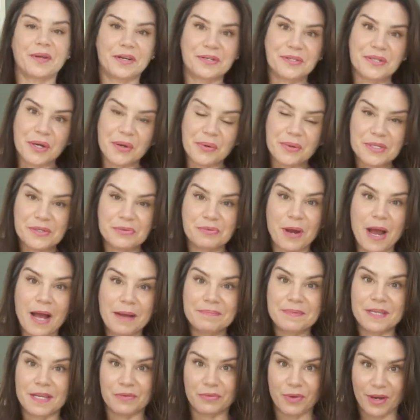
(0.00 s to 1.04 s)
our dough is
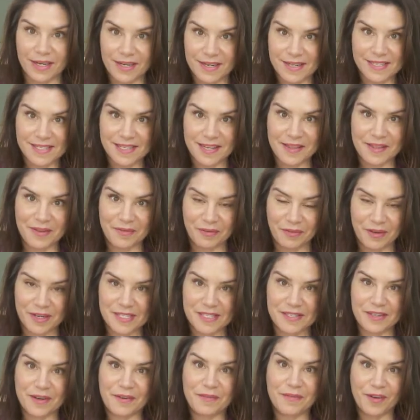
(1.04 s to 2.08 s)
wrapped and ready to sit in the
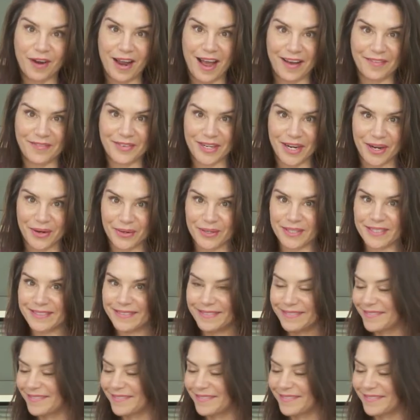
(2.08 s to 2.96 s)
freezer for half an hour.